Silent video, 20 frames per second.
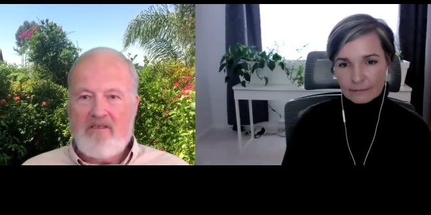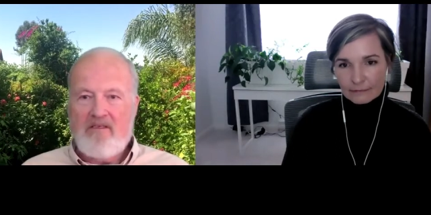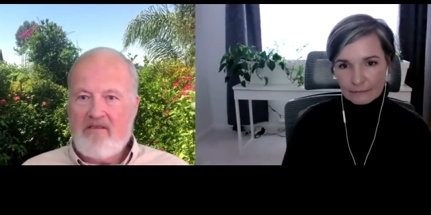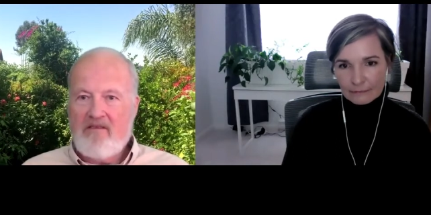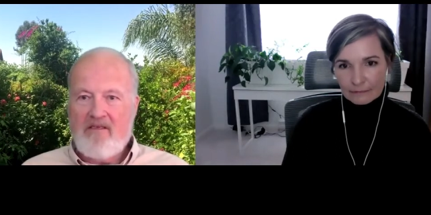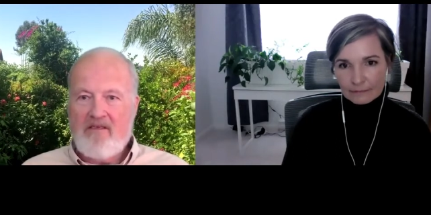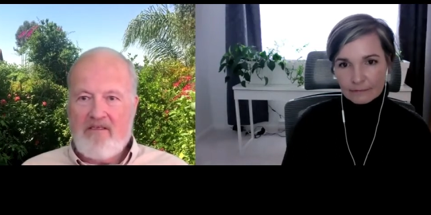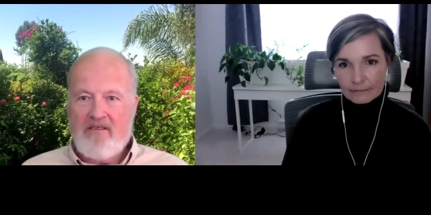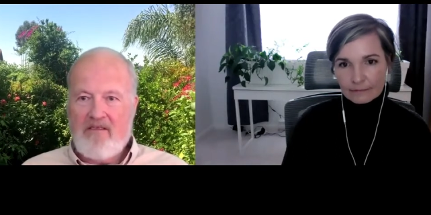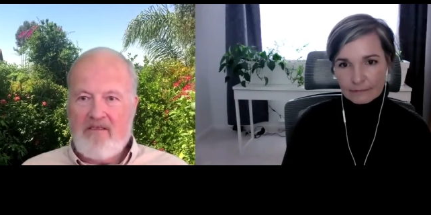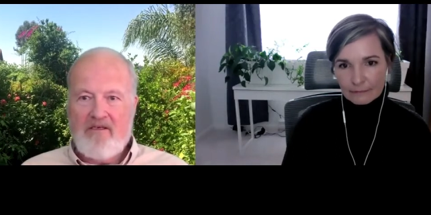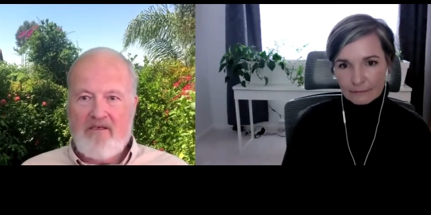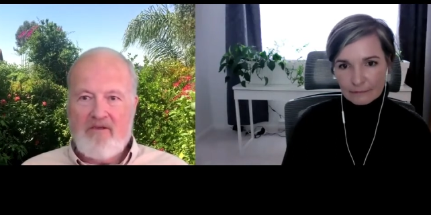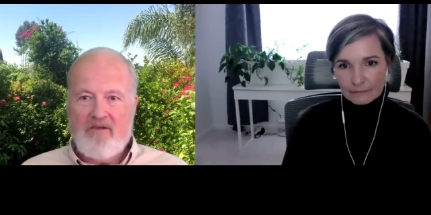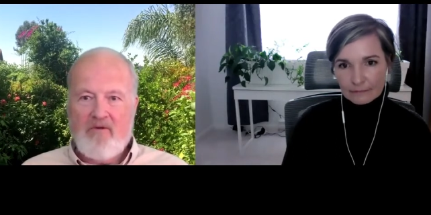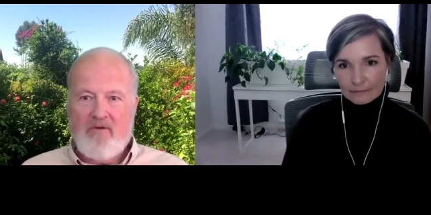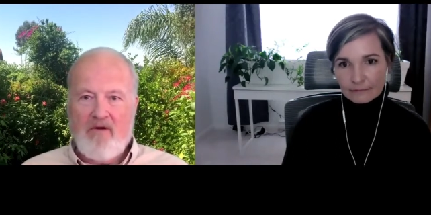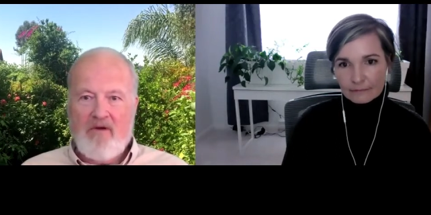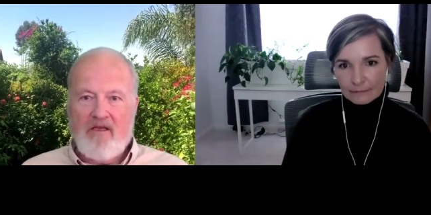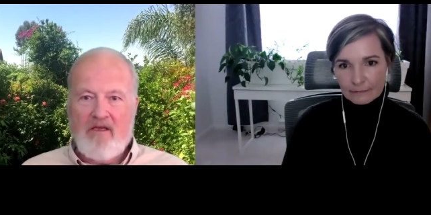Speaker 1: things in a
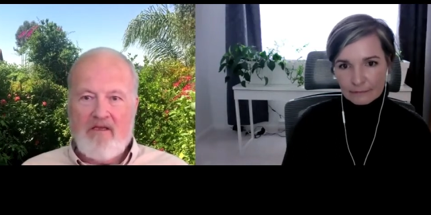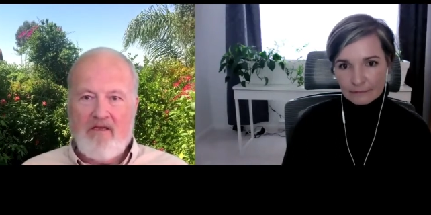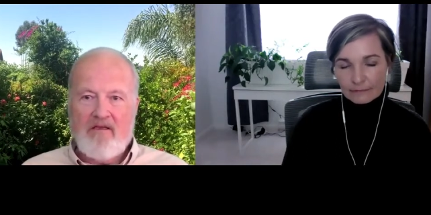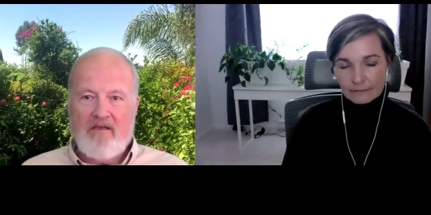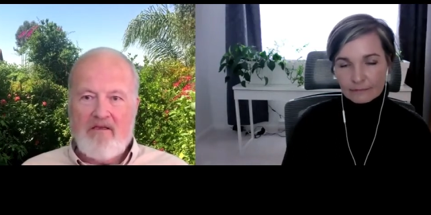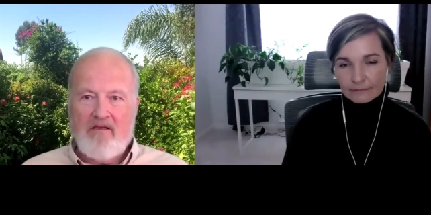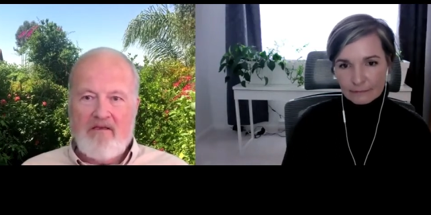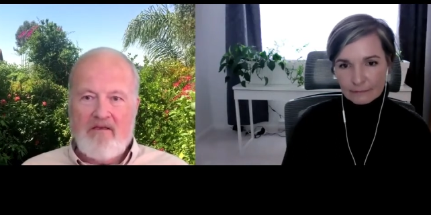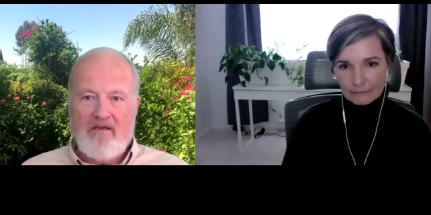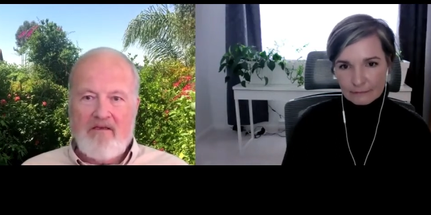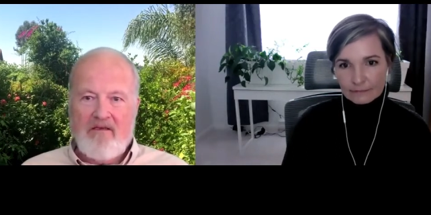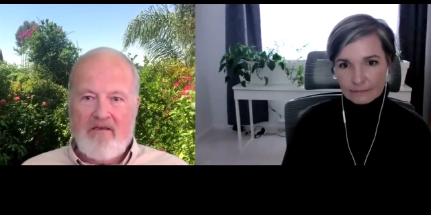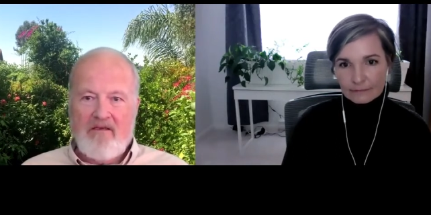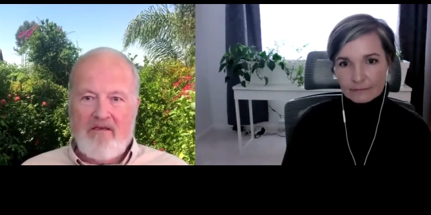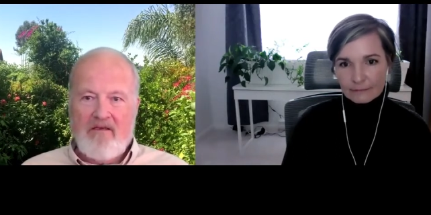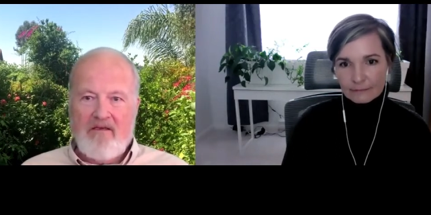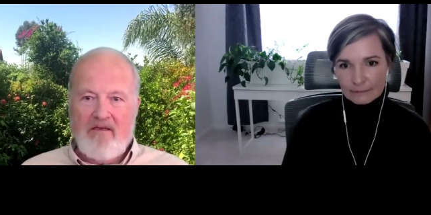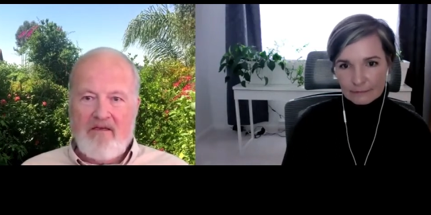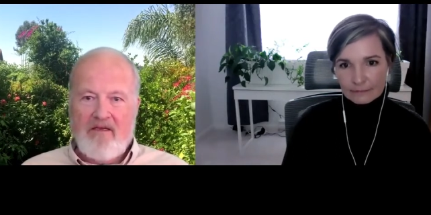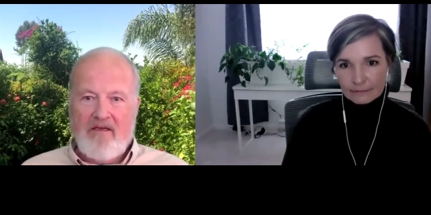new way,
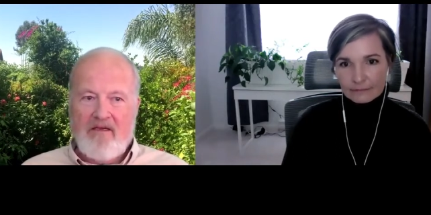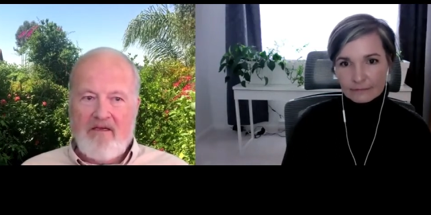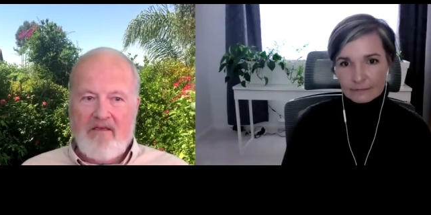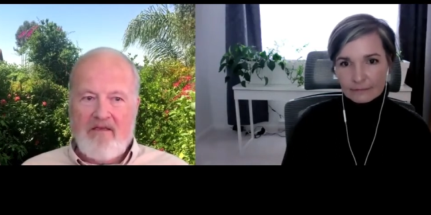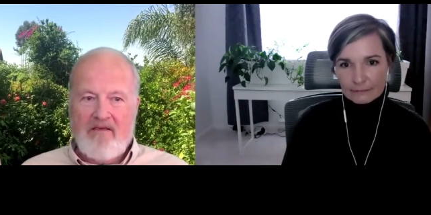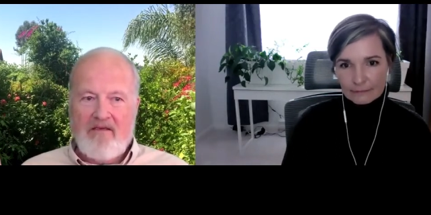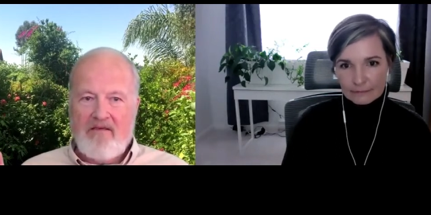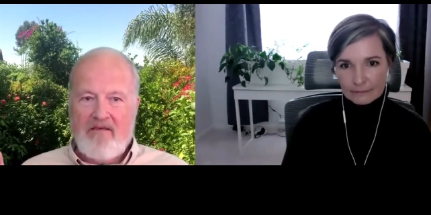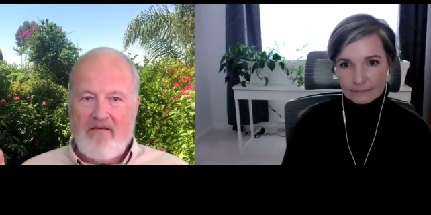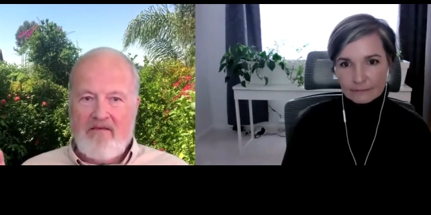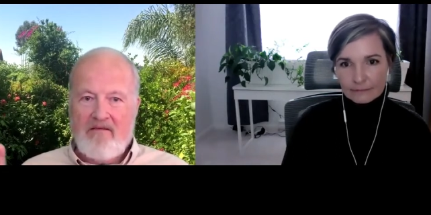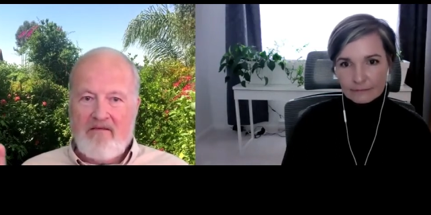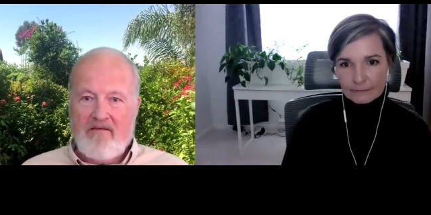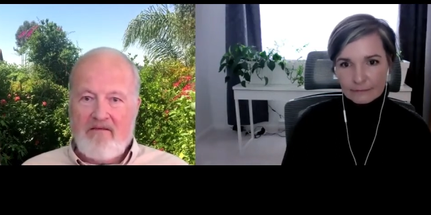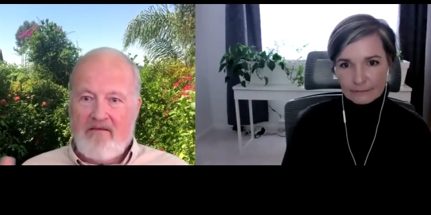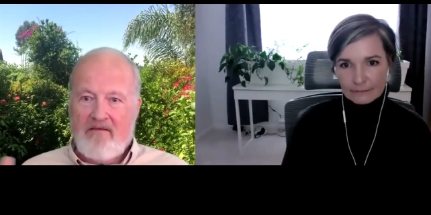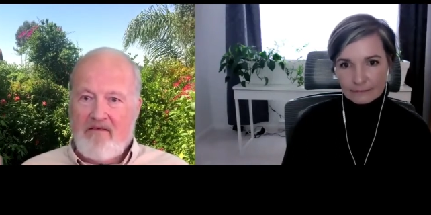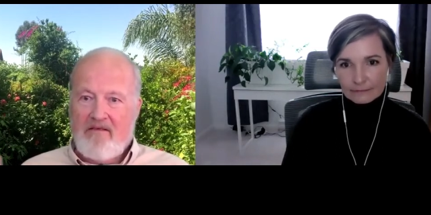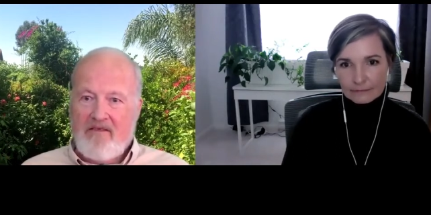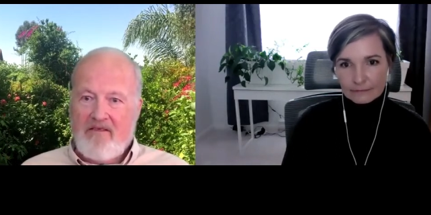and
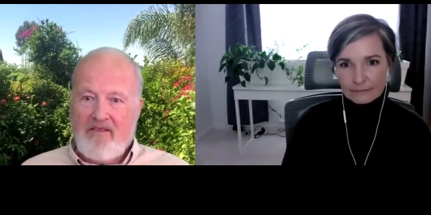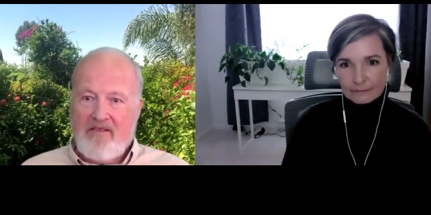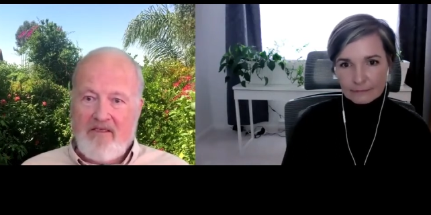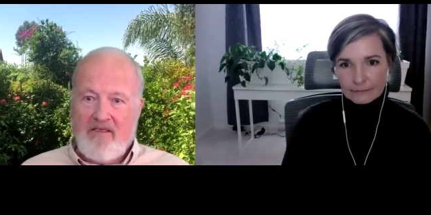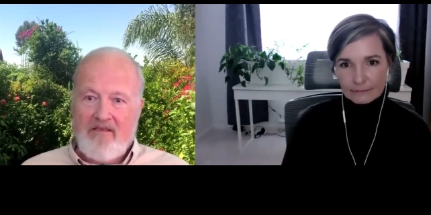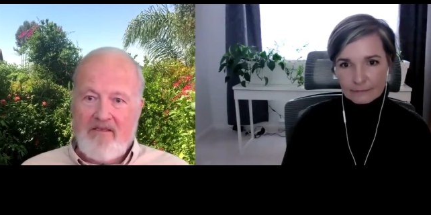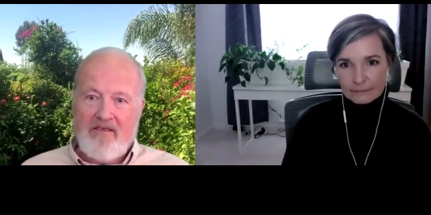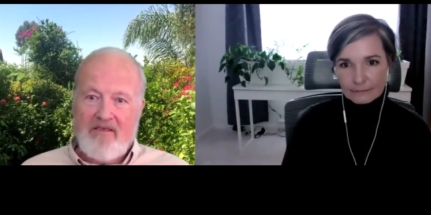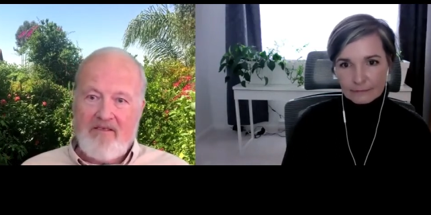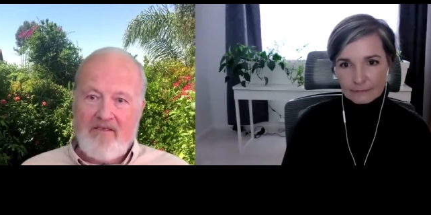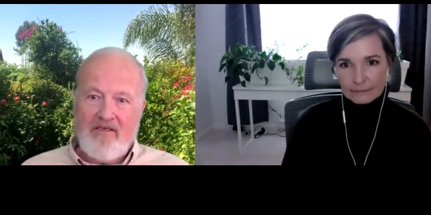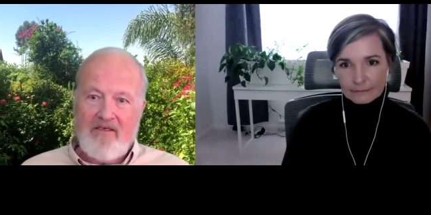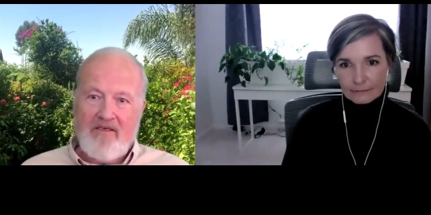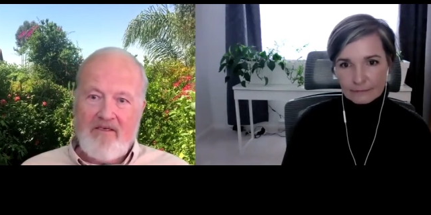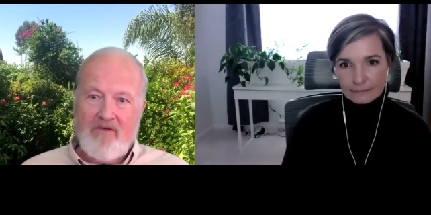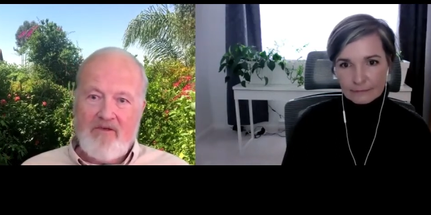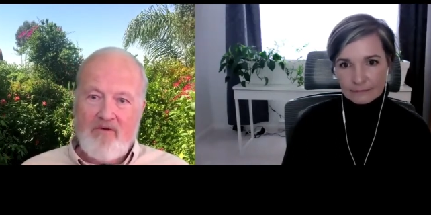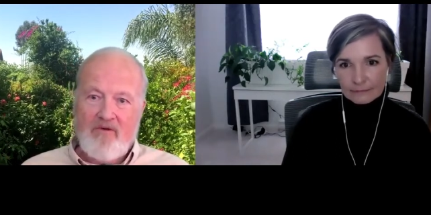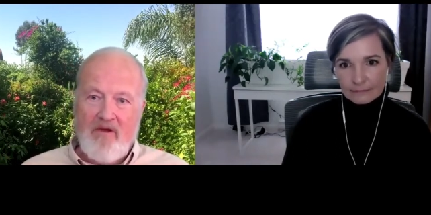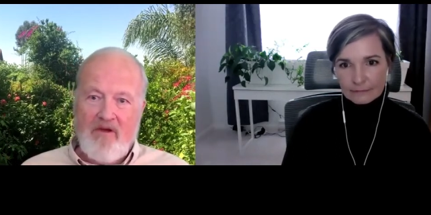seeing things in a
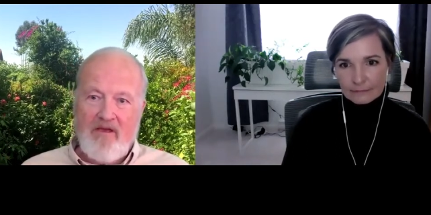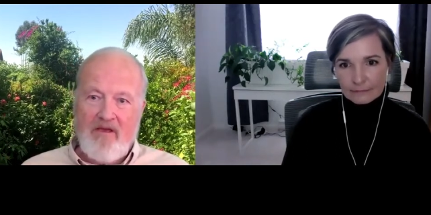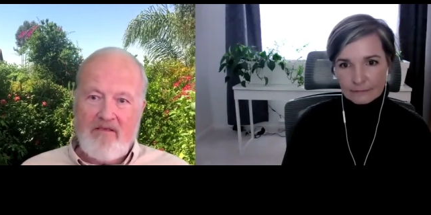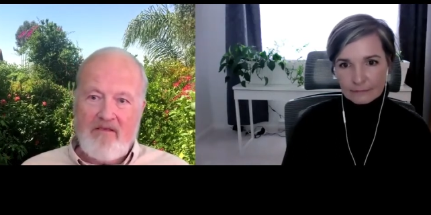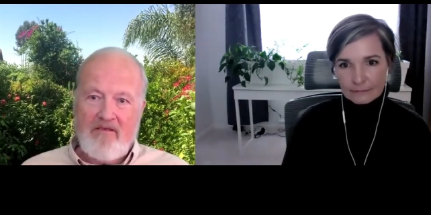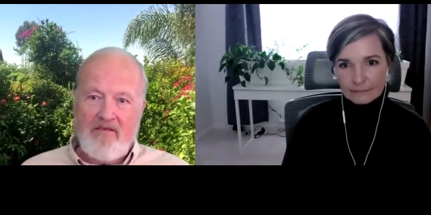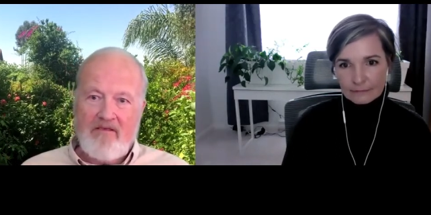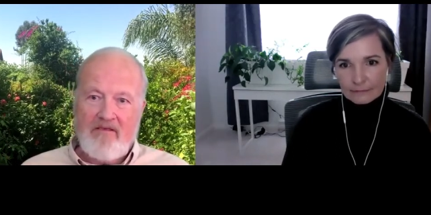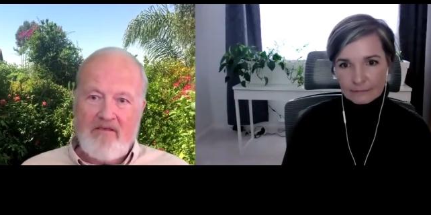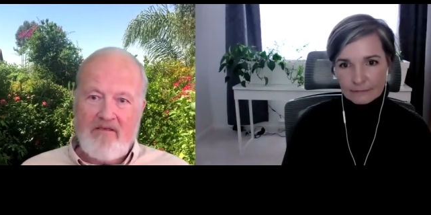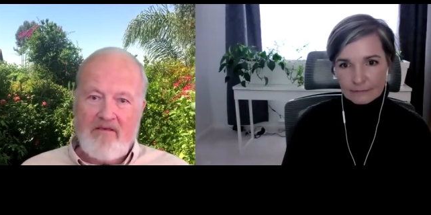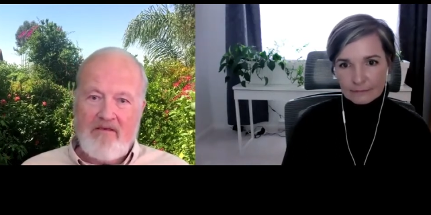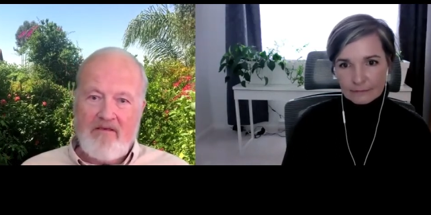new way is the